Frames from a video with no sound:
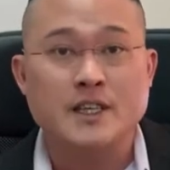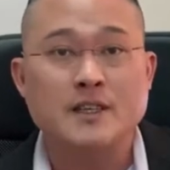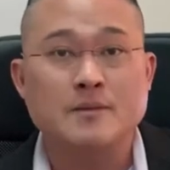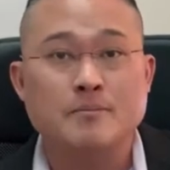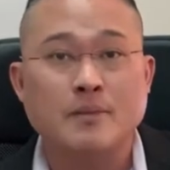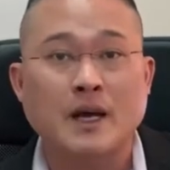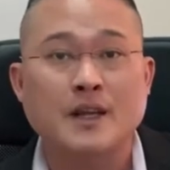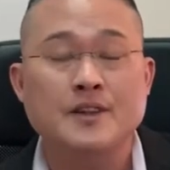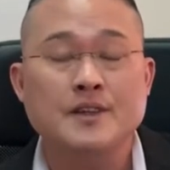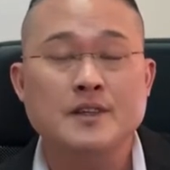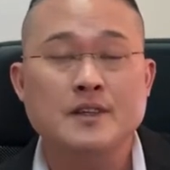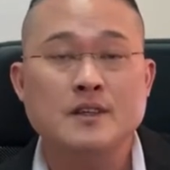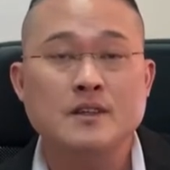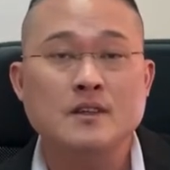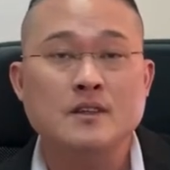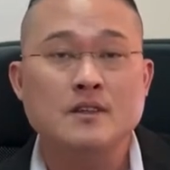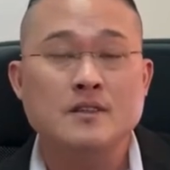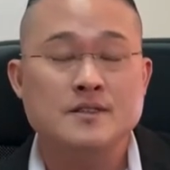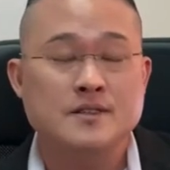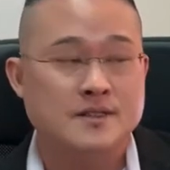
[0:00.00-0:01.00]

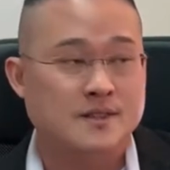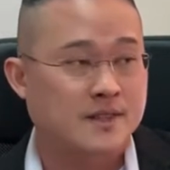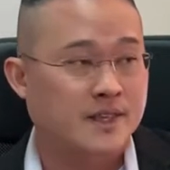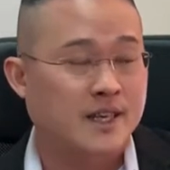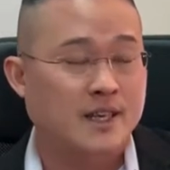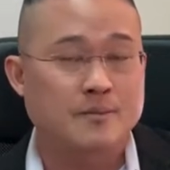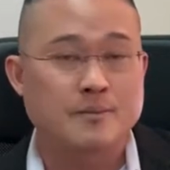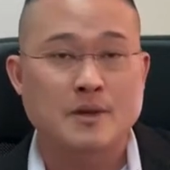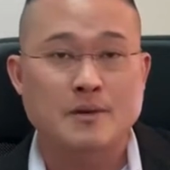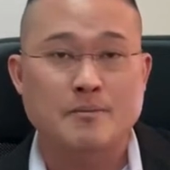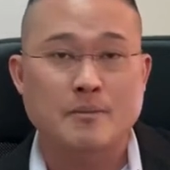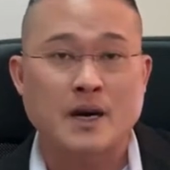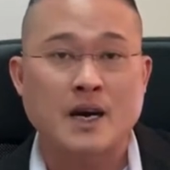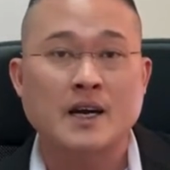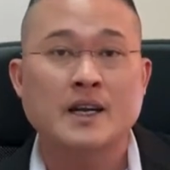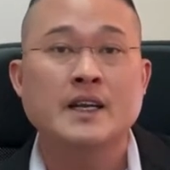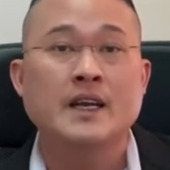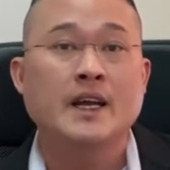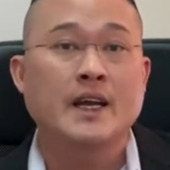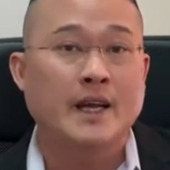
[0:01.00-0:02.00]
bundles can be
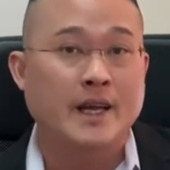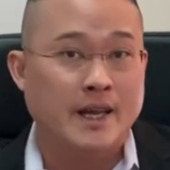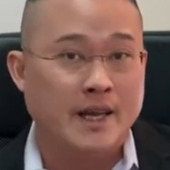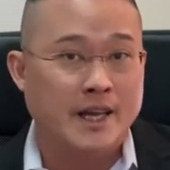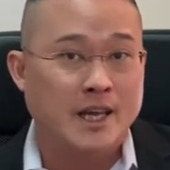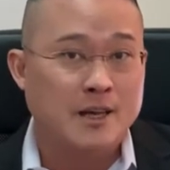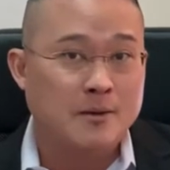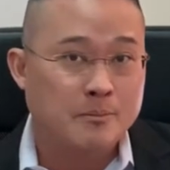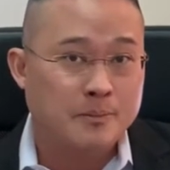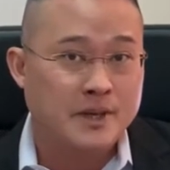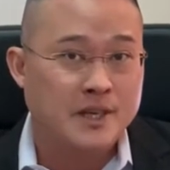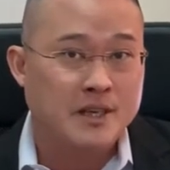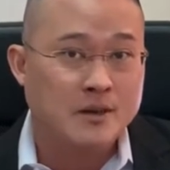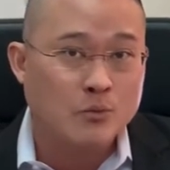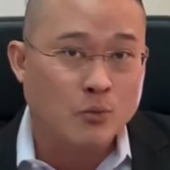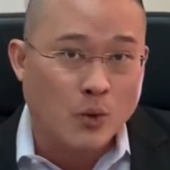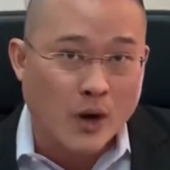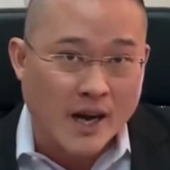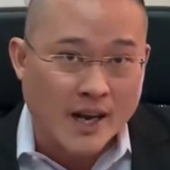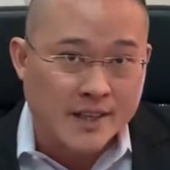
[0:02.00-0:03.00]
marked
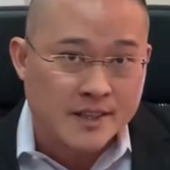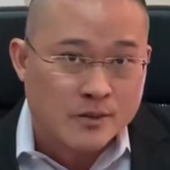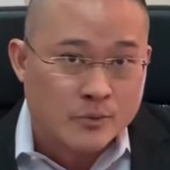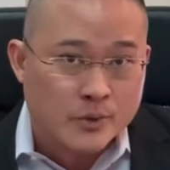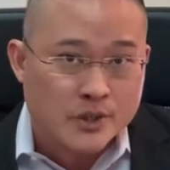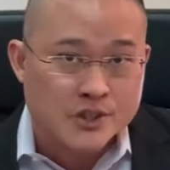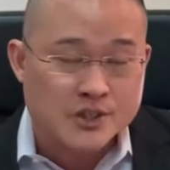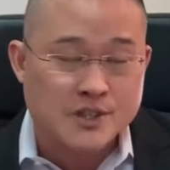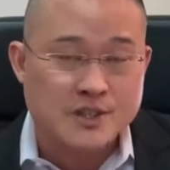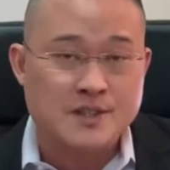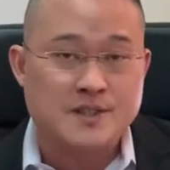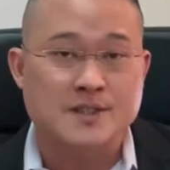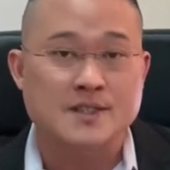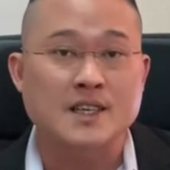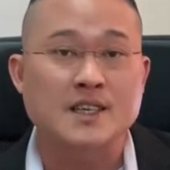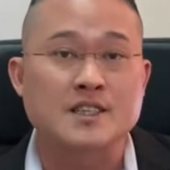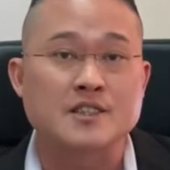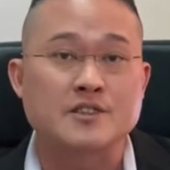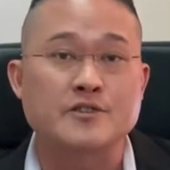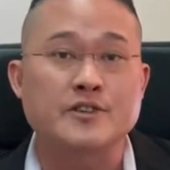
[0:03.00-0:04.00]
AB1, which is
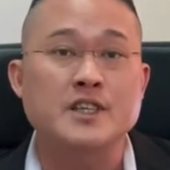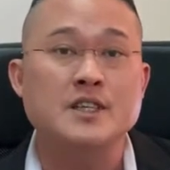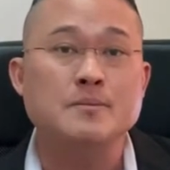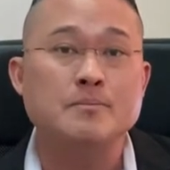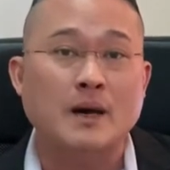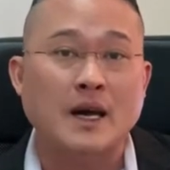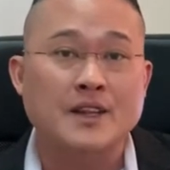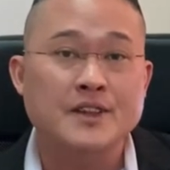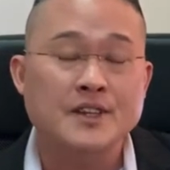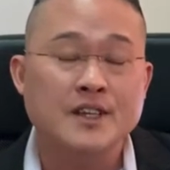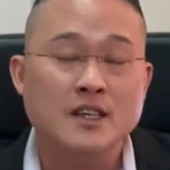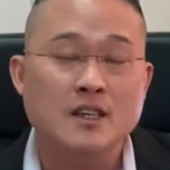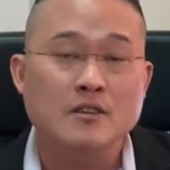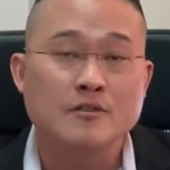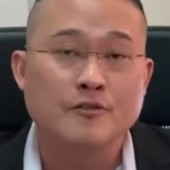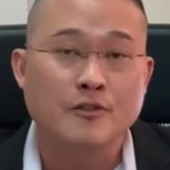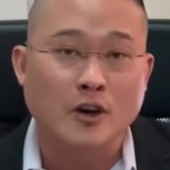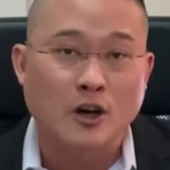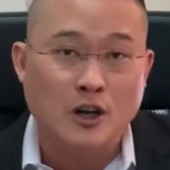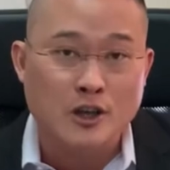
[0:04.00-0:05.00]
agreed bundle
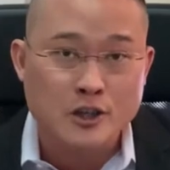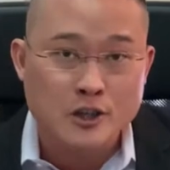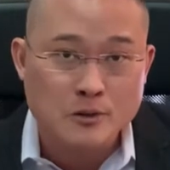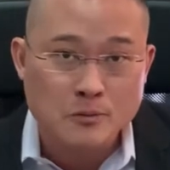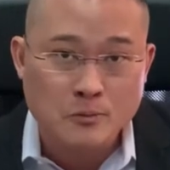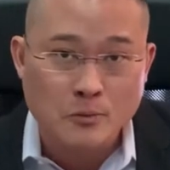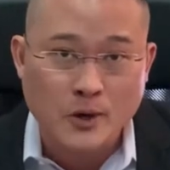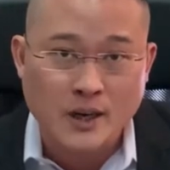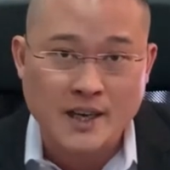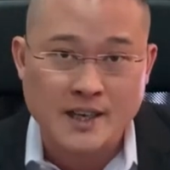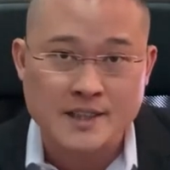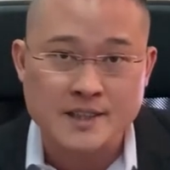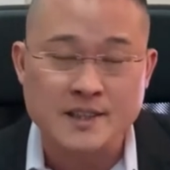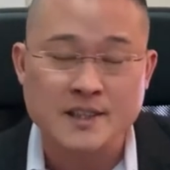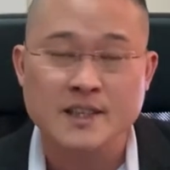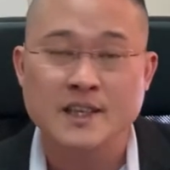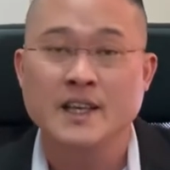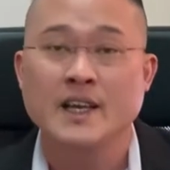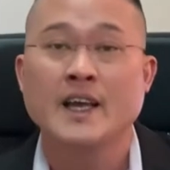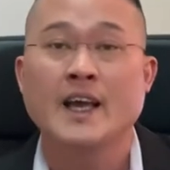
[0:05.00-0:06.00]
volume 1,
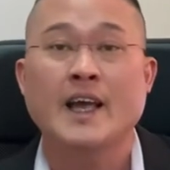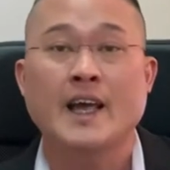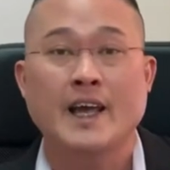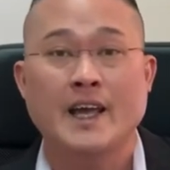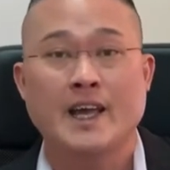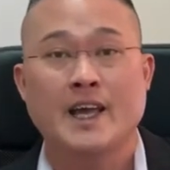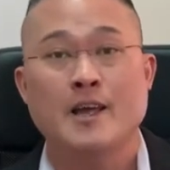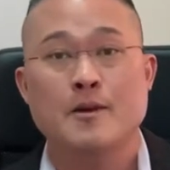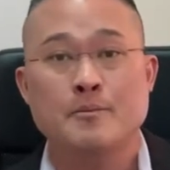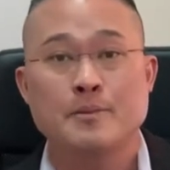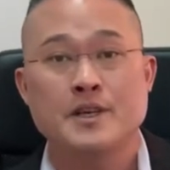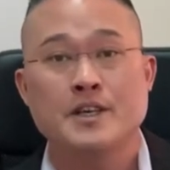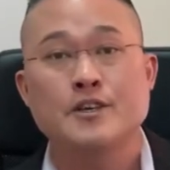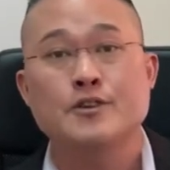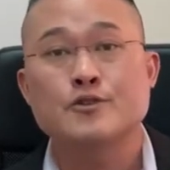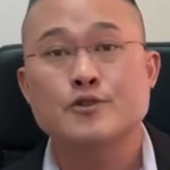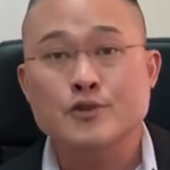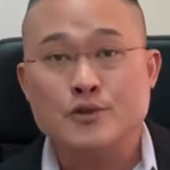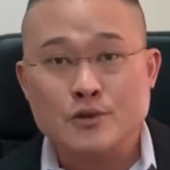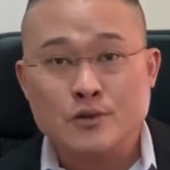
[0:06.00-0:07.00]

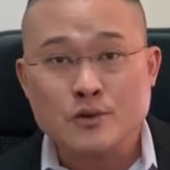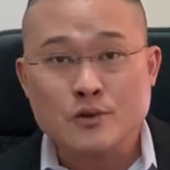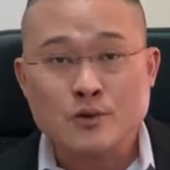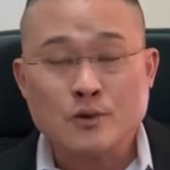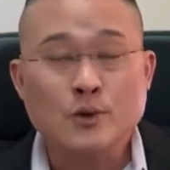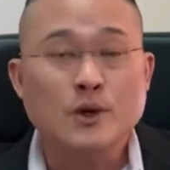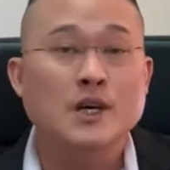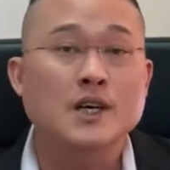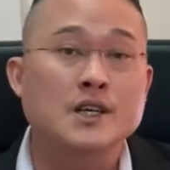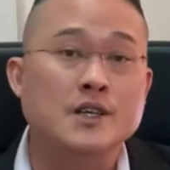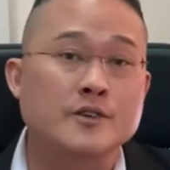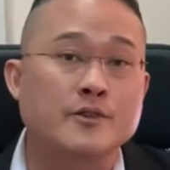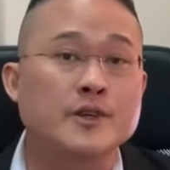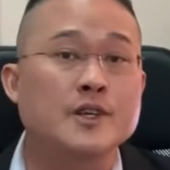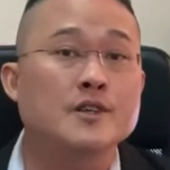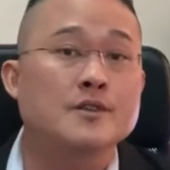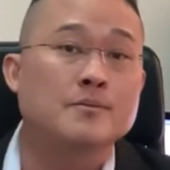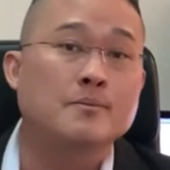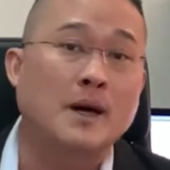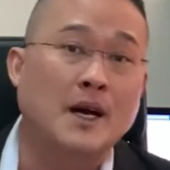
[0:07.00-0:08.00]
AB2,
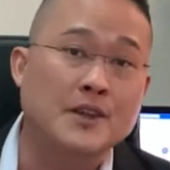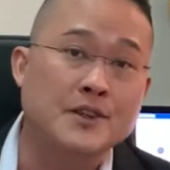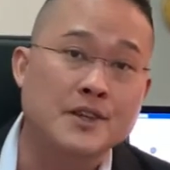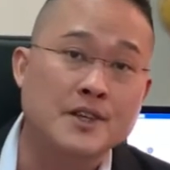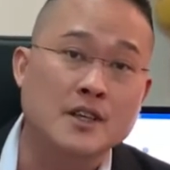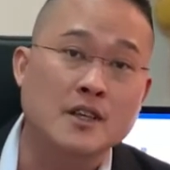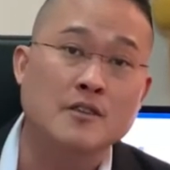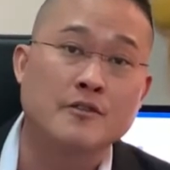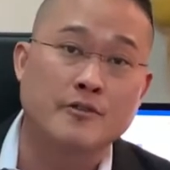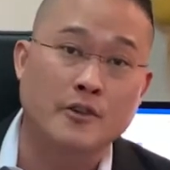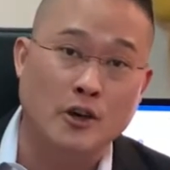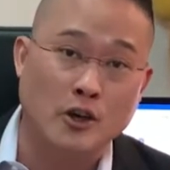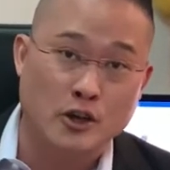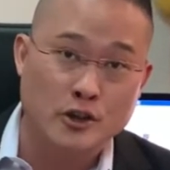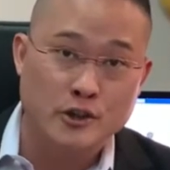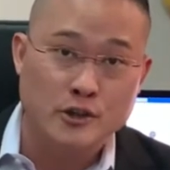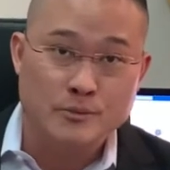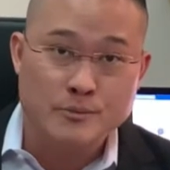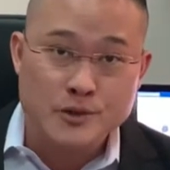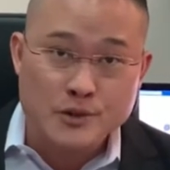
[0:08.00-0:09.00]
agreed bundle
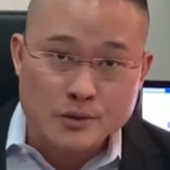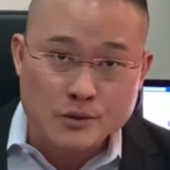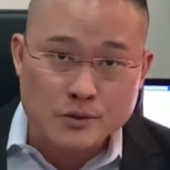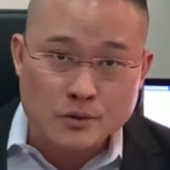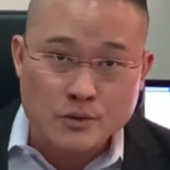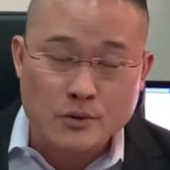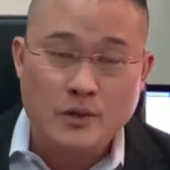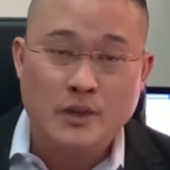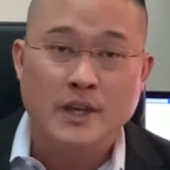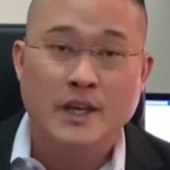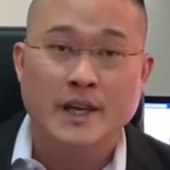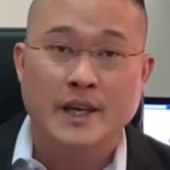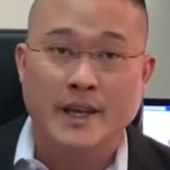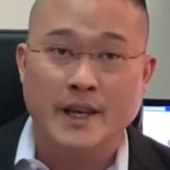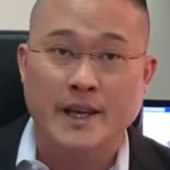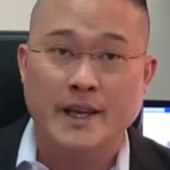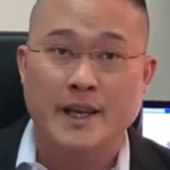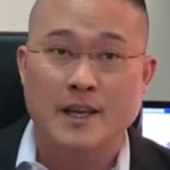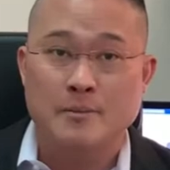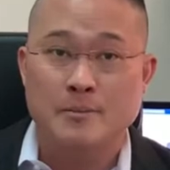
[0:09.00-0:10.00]
volume 2,
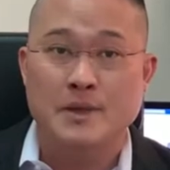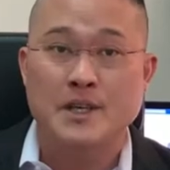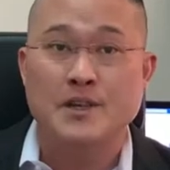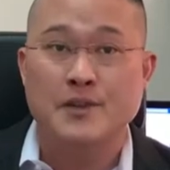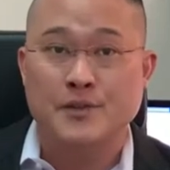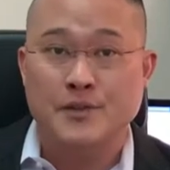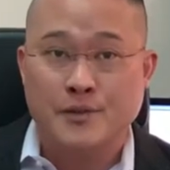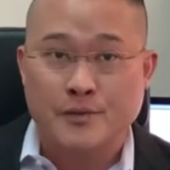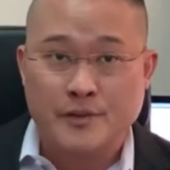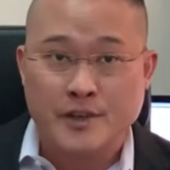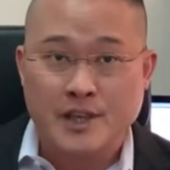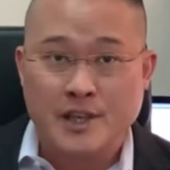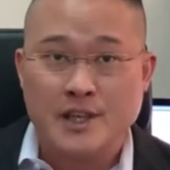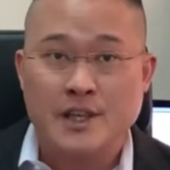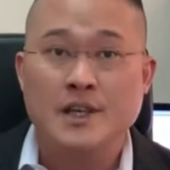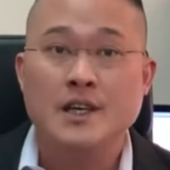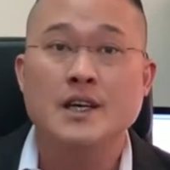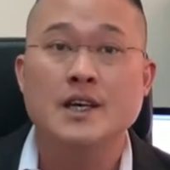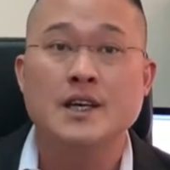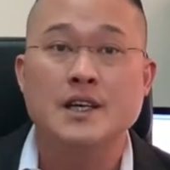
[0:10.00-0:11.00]

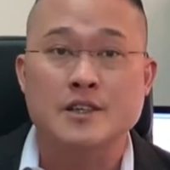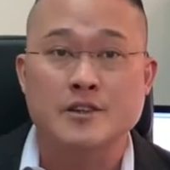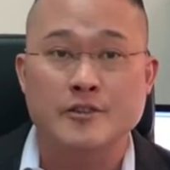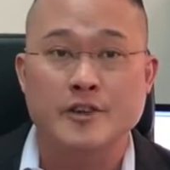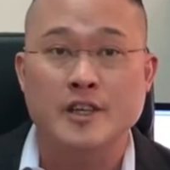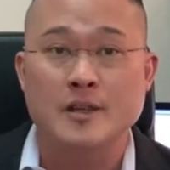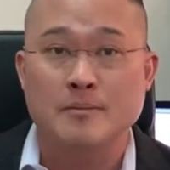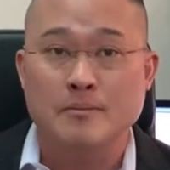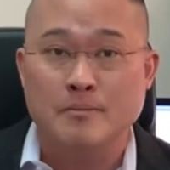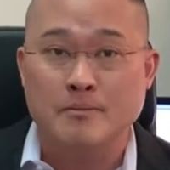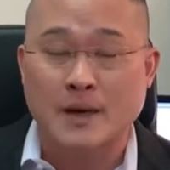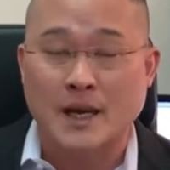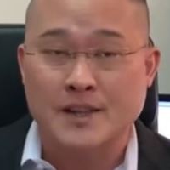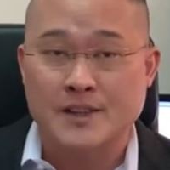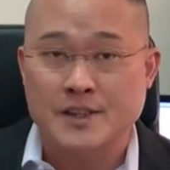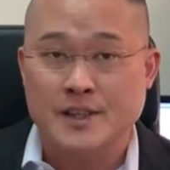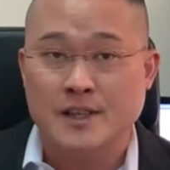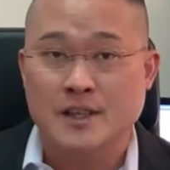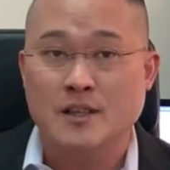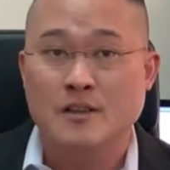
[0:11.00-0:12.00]
AB3, agreed
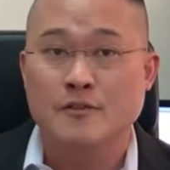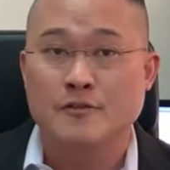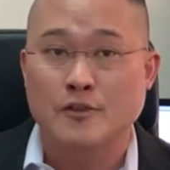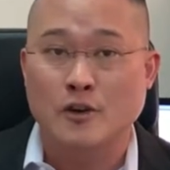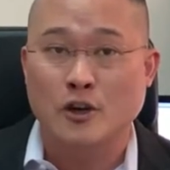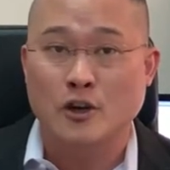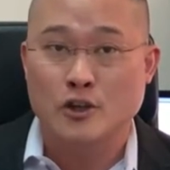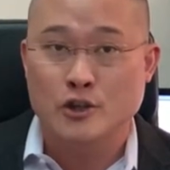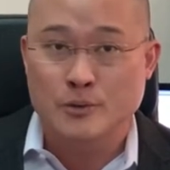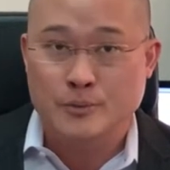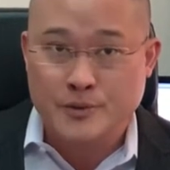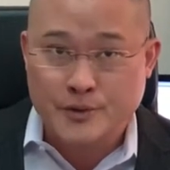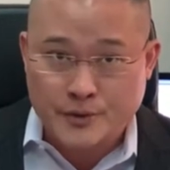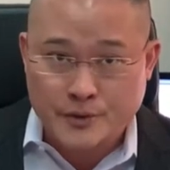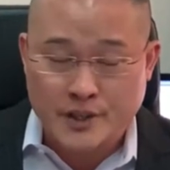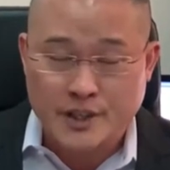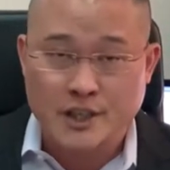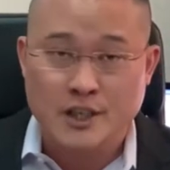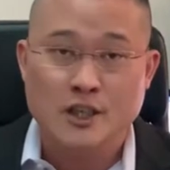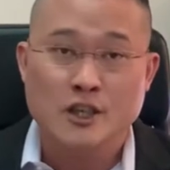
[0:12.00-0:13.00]
bundle volume
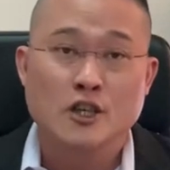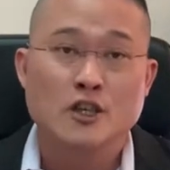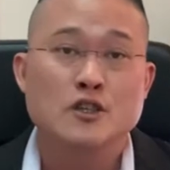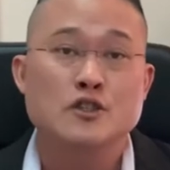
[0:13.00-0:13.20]
3.